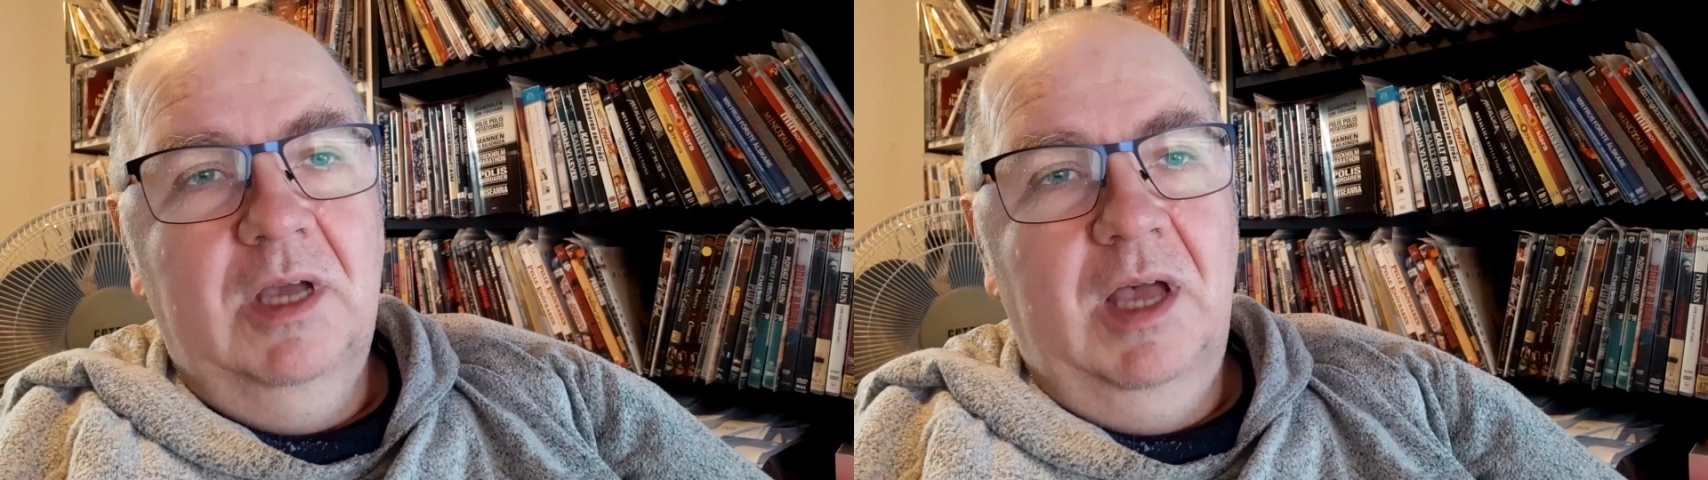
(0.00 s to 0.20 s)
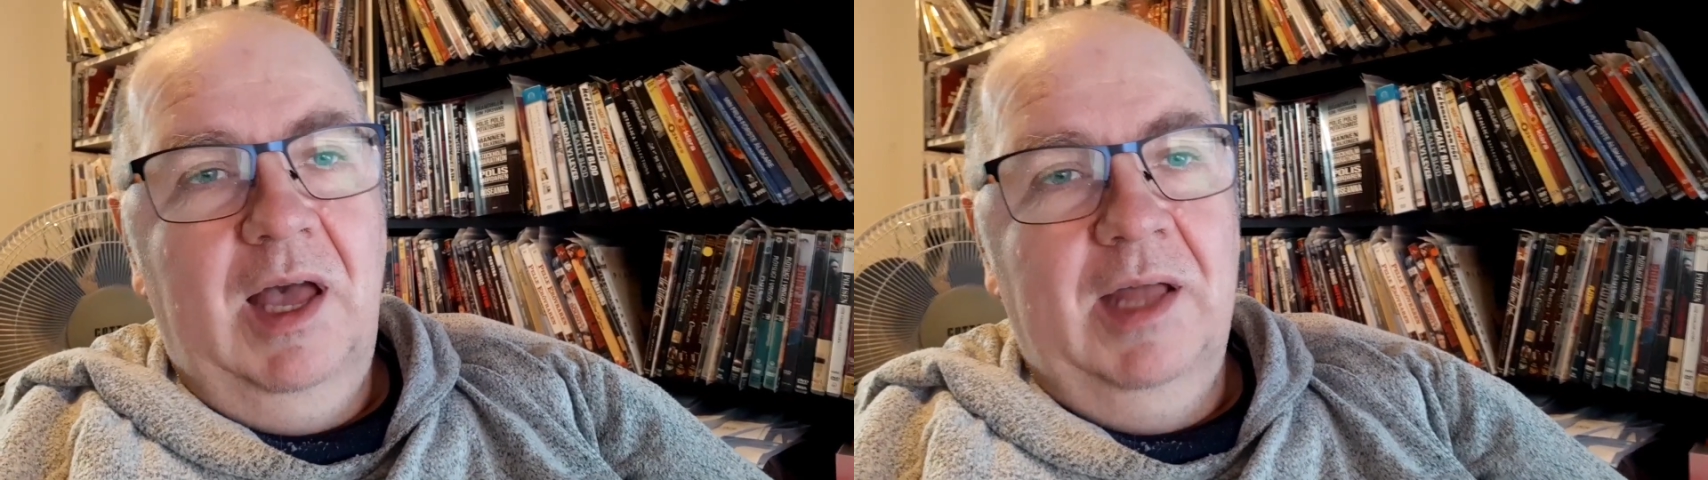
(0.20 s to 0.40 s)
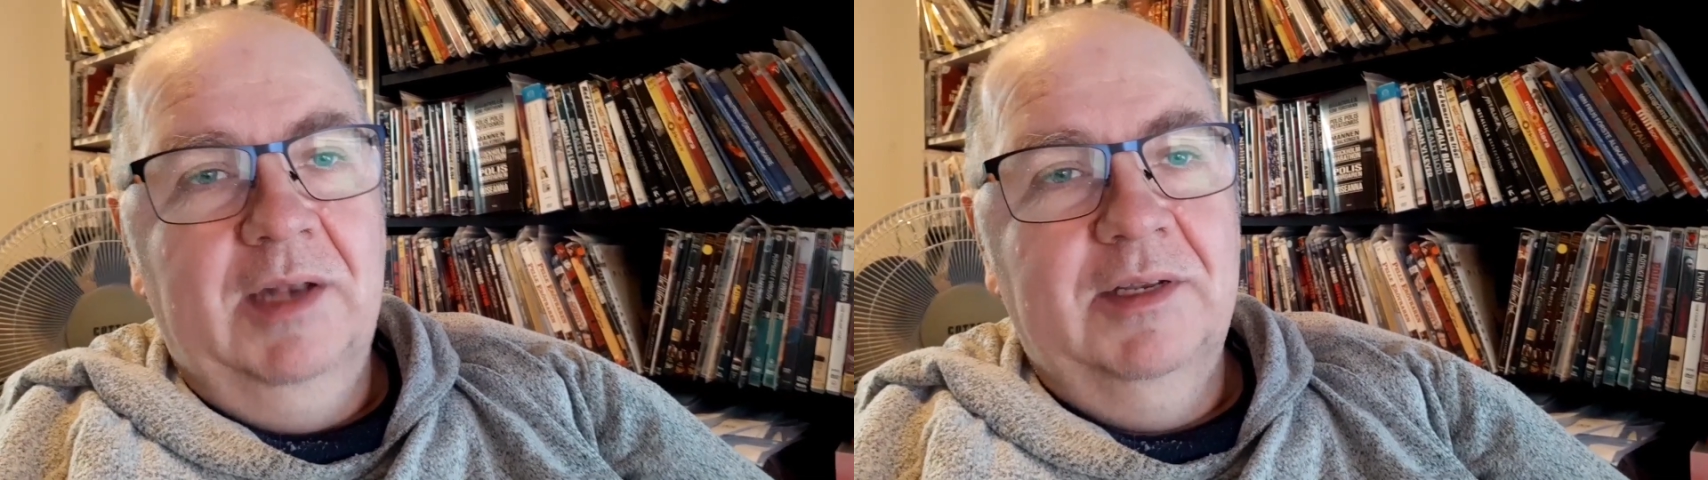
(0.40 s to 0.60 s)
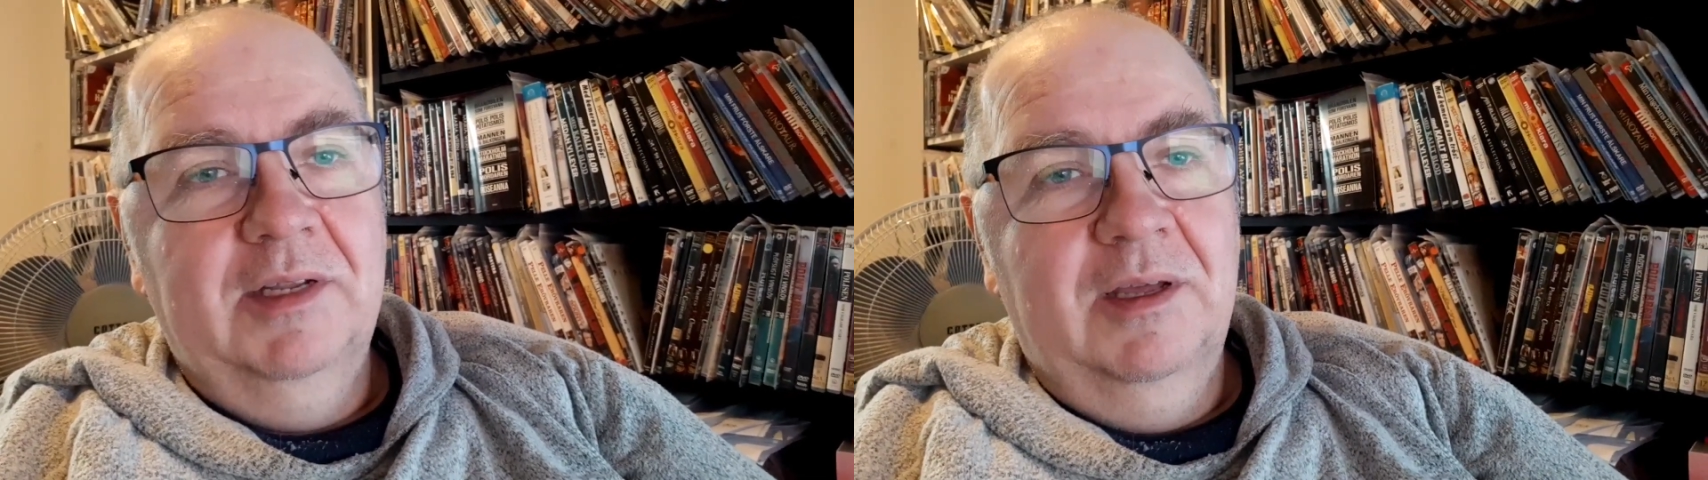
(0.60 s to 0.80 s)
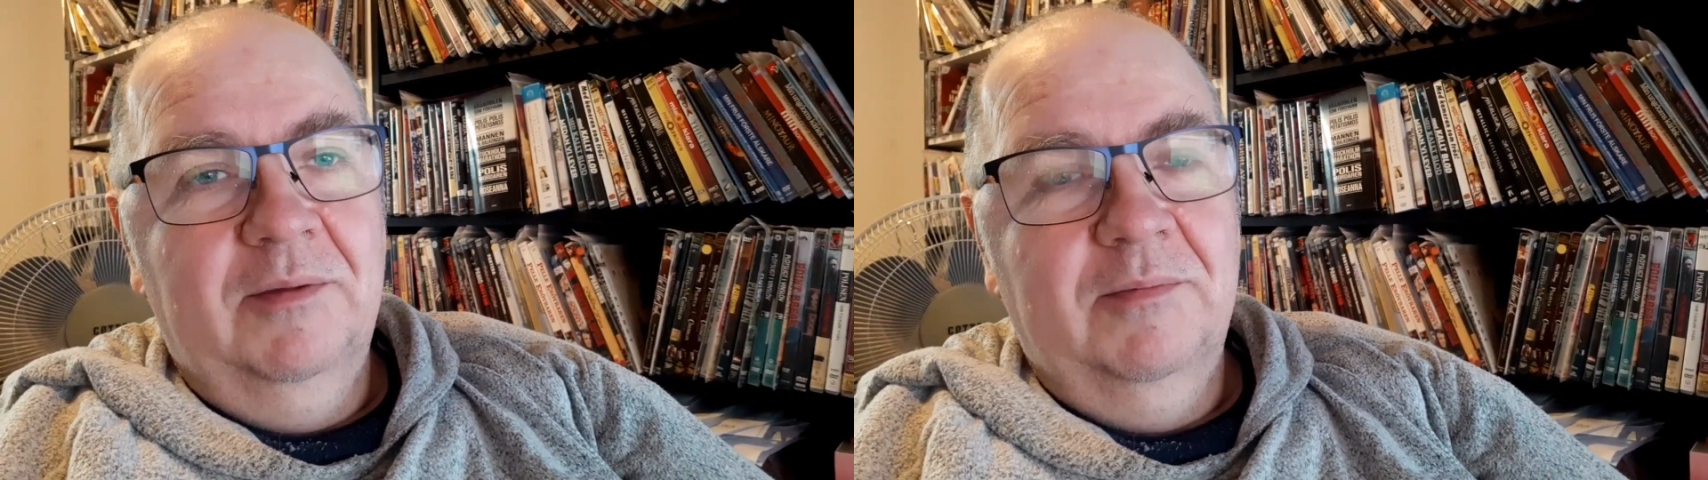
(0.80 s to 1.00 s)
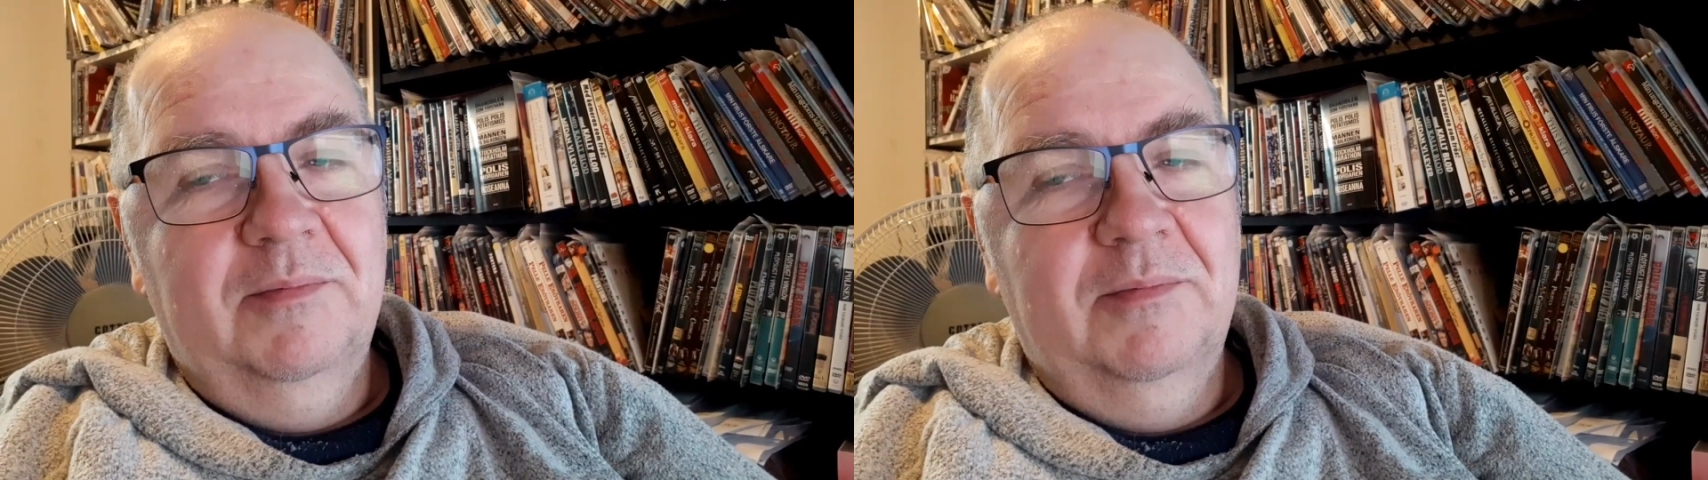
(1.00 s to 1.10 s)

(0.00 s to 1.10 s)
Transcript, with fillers: and uh,